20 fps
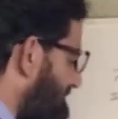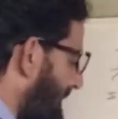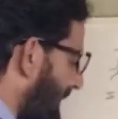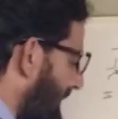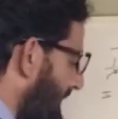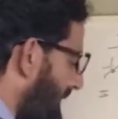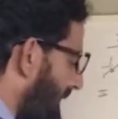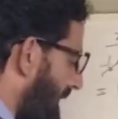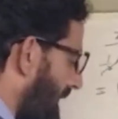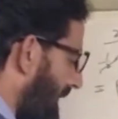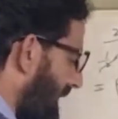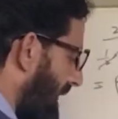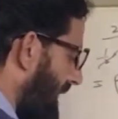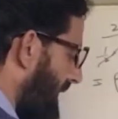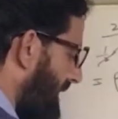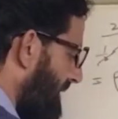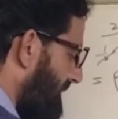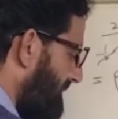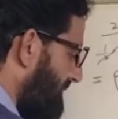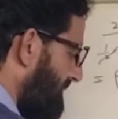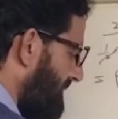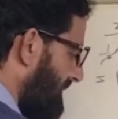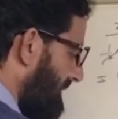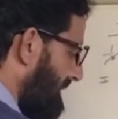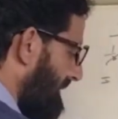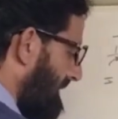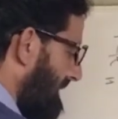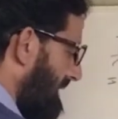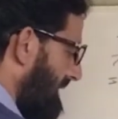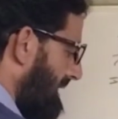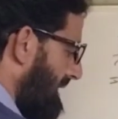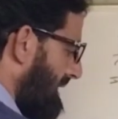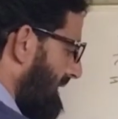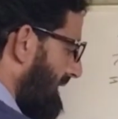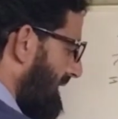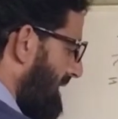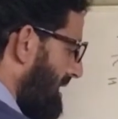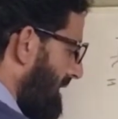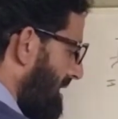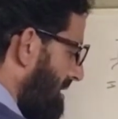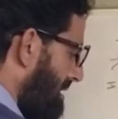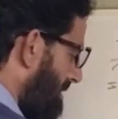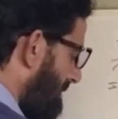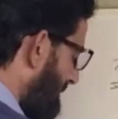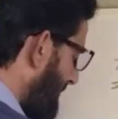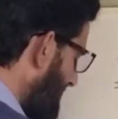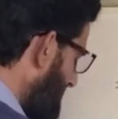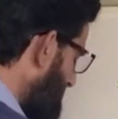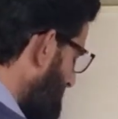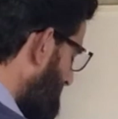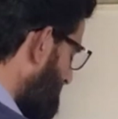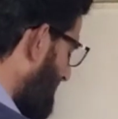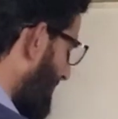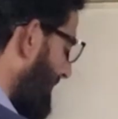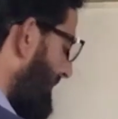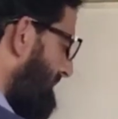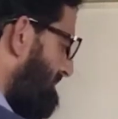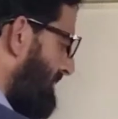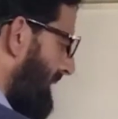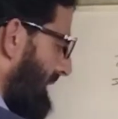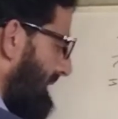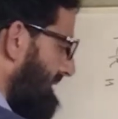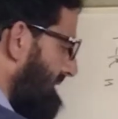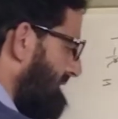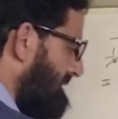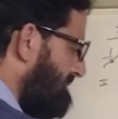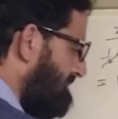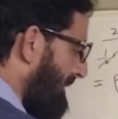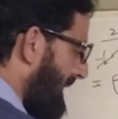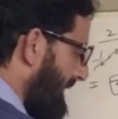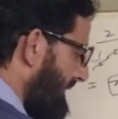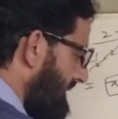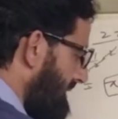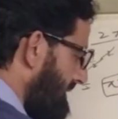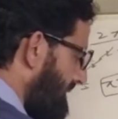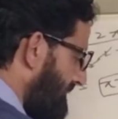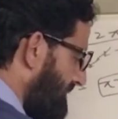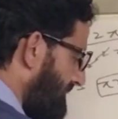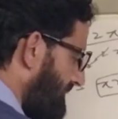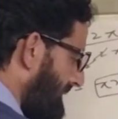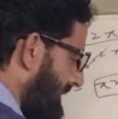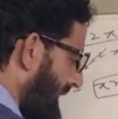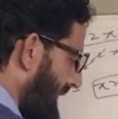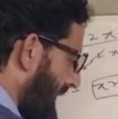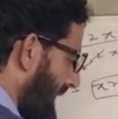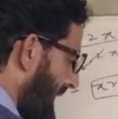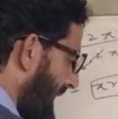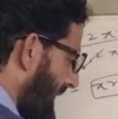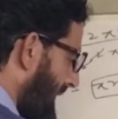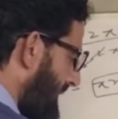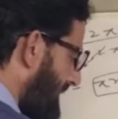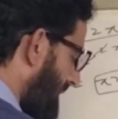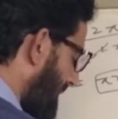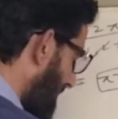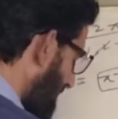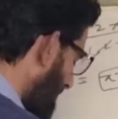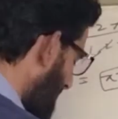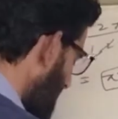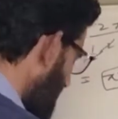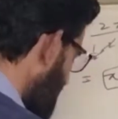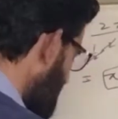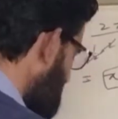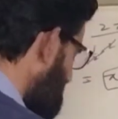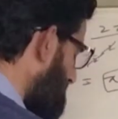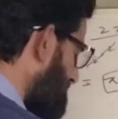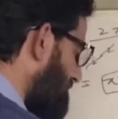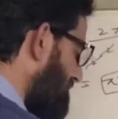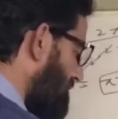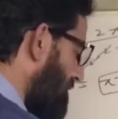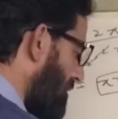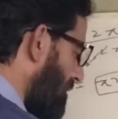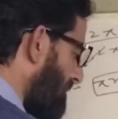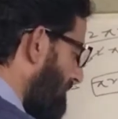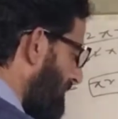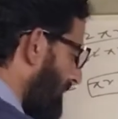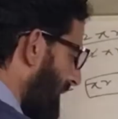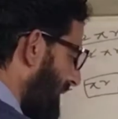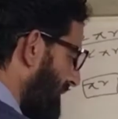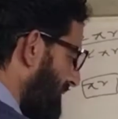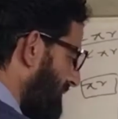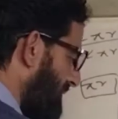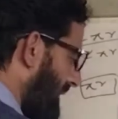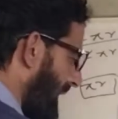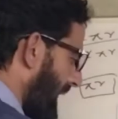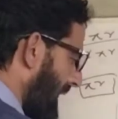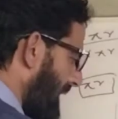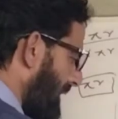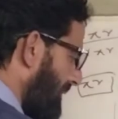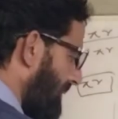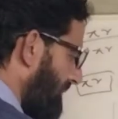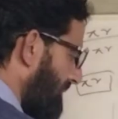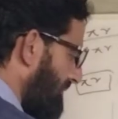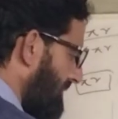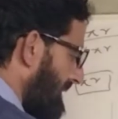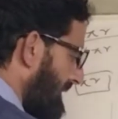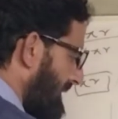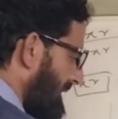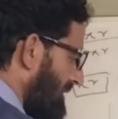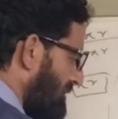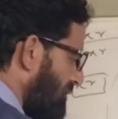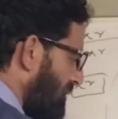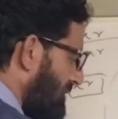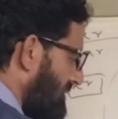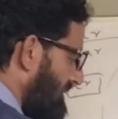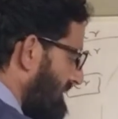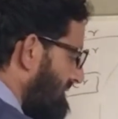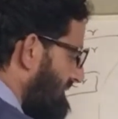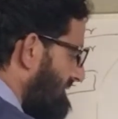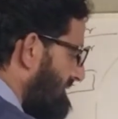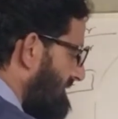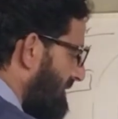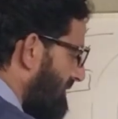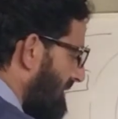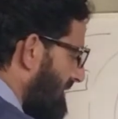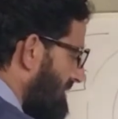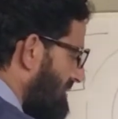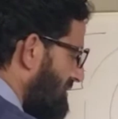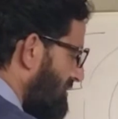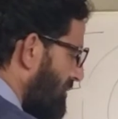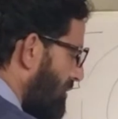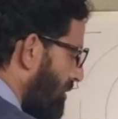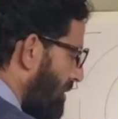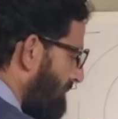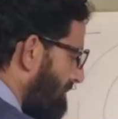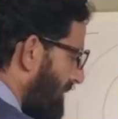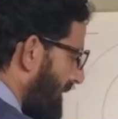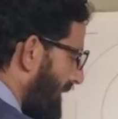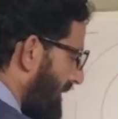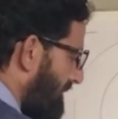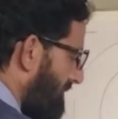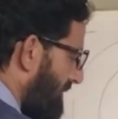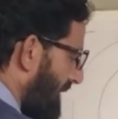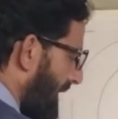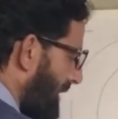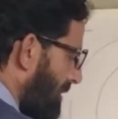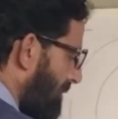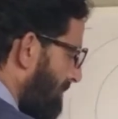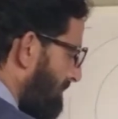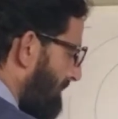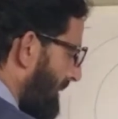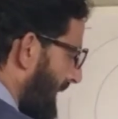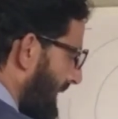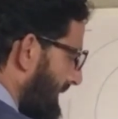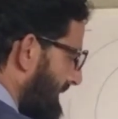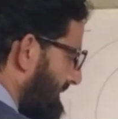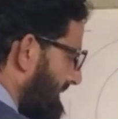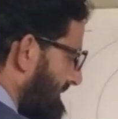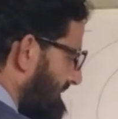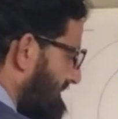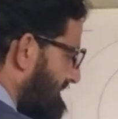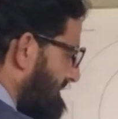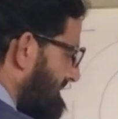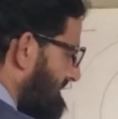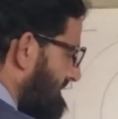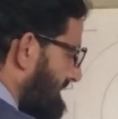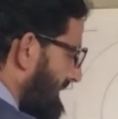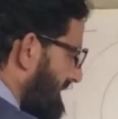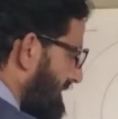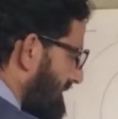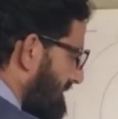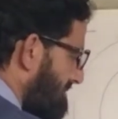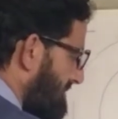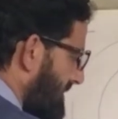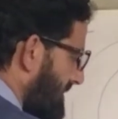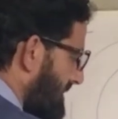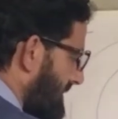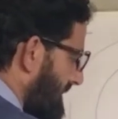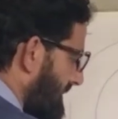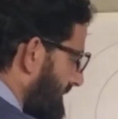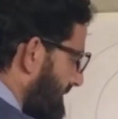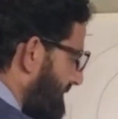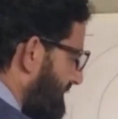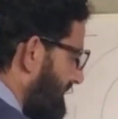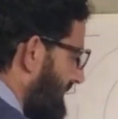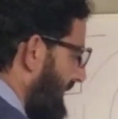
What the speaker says: pi r. What is pi? Pi is pi and r is 0.5. So this is equal to 0.5 pi. This is centimeter.